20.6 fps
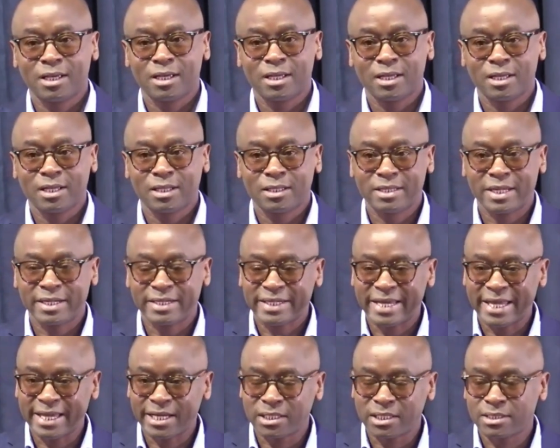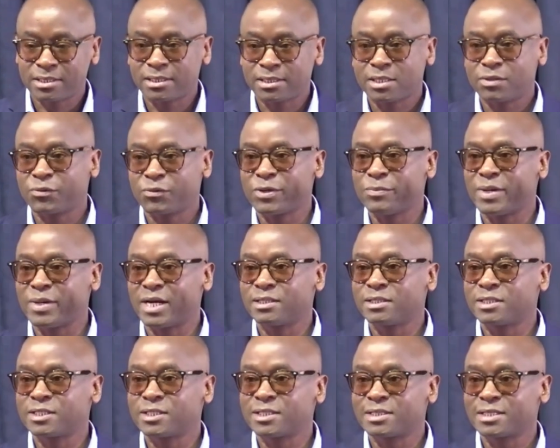the next 3
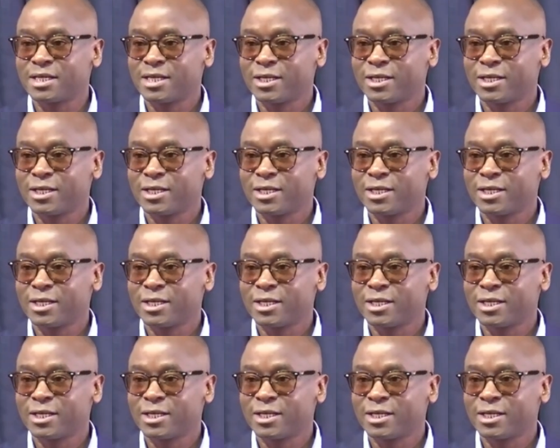months, you'll